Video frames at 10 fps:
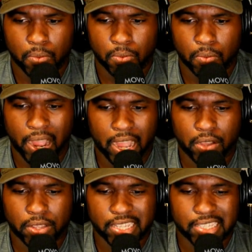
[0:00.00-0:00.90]

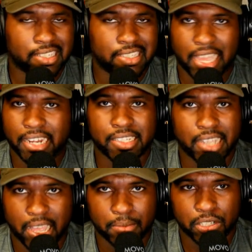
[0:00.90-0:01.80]
wow, it's exciting
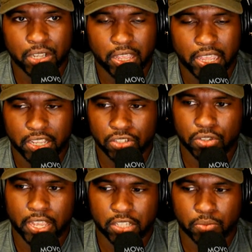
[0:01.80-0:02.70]
times, y'all.
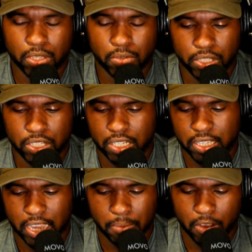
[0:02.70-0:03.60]
As we just
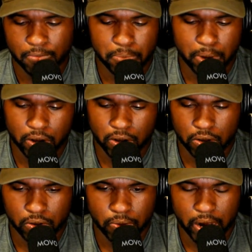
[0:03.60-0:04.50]
came off
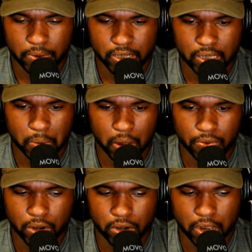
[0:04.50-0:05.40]
Burrow, right? We just came off
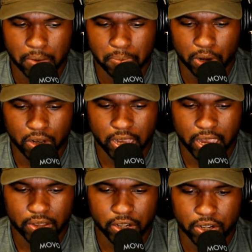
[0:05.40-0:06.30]
Hurricane Burrow
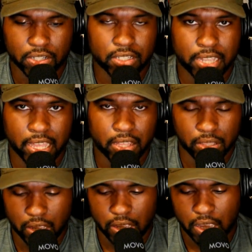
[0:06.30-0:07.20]
down here in the south.
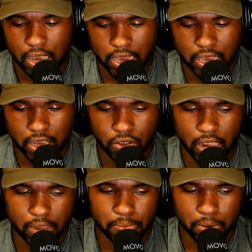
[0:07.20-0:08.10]
And then you
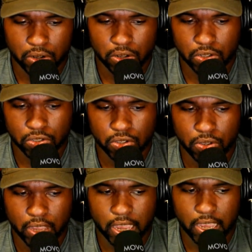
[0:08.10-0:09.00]
had Burrow, you
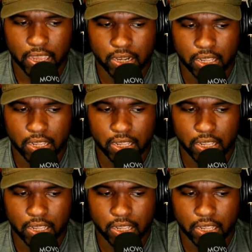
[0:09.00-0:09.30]
had